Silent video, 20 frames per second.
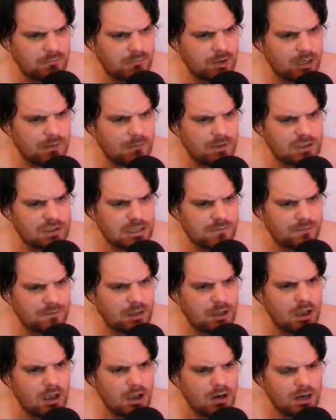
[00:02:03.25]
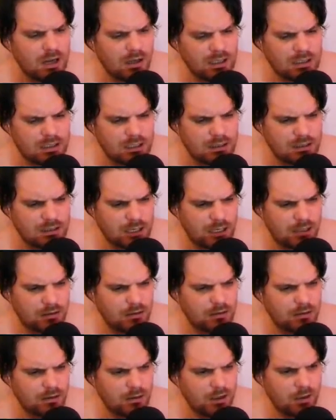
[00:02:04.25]
Right, let me just have a... Oh, no, I did, yeah.
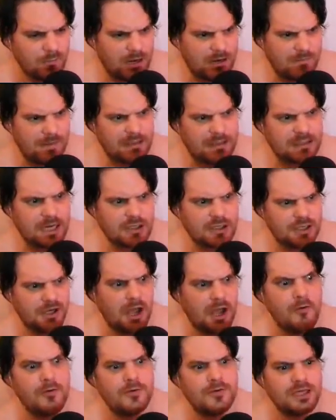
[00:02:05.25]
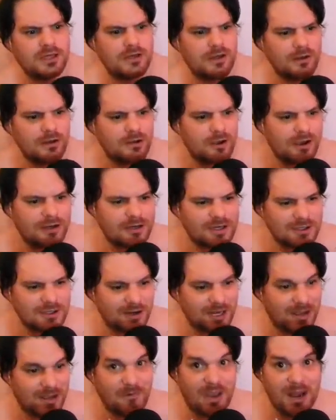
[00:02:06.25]
I mean, in that section loads. because I
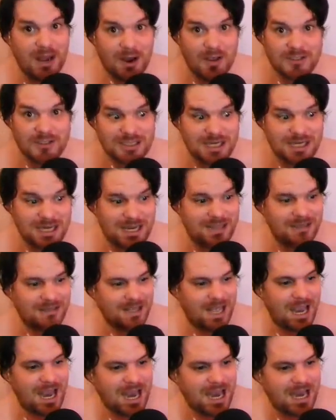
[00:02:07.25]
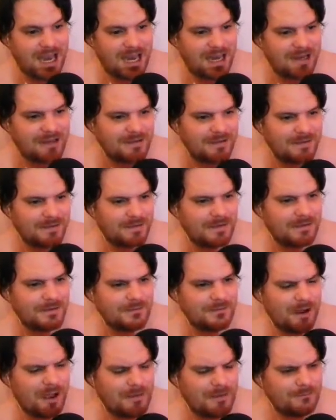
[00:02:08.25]
kept getting lost in it. Hey!
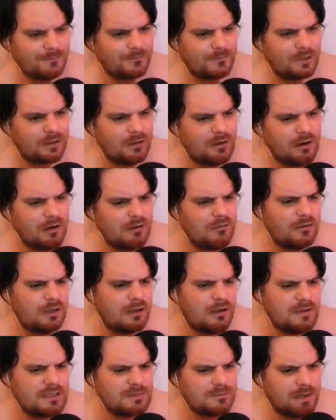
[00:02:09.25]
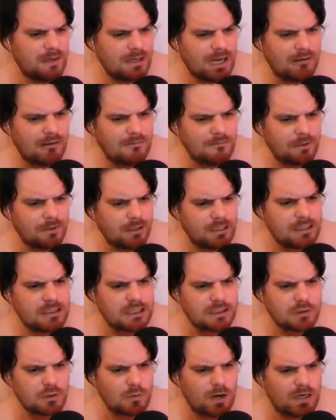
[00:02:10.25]
Right. Oh, we got this bit now, haven't we? This
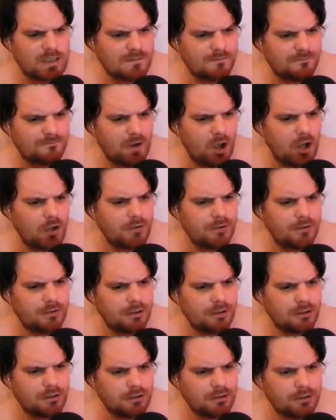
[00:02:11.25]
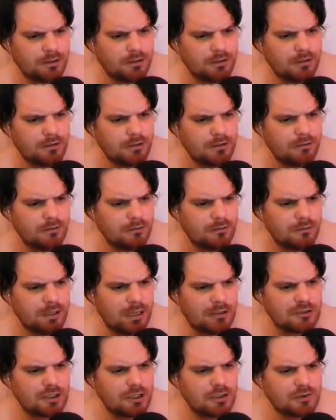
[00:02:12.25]
is always fun.
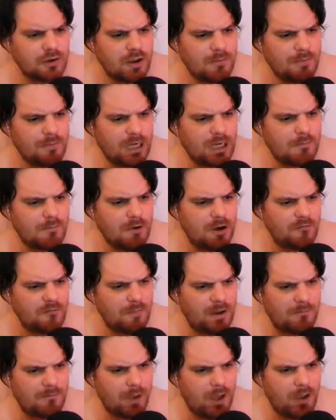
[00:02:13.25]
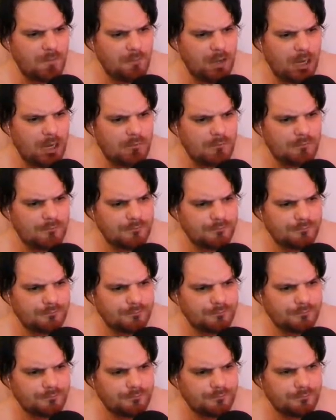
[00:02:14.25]
Now, shall I try and pick them off bit by bit?
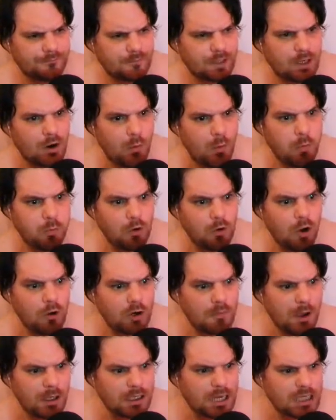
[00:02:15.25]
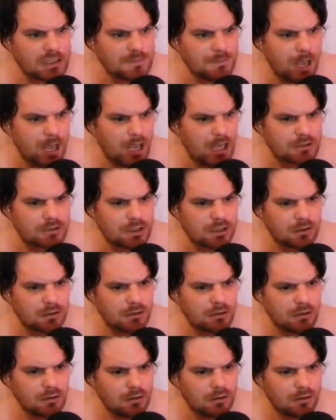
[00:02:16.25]
Oh, look at my gas mask!
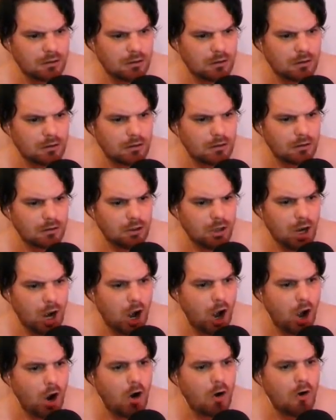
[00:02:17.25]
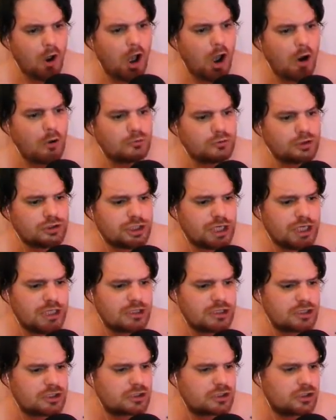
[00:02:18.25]
No! Oh,
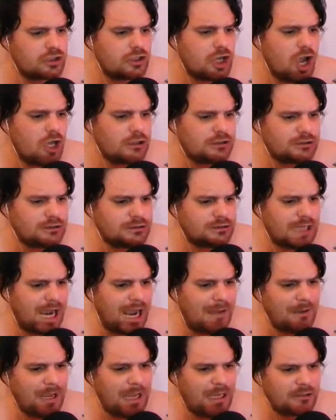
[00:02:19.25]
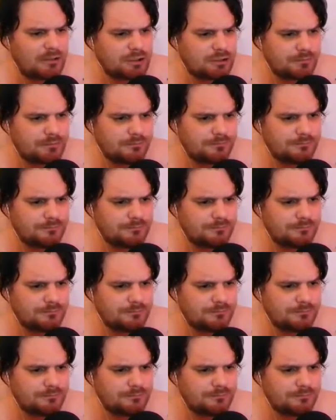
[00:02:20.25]
Jesus. God damn it.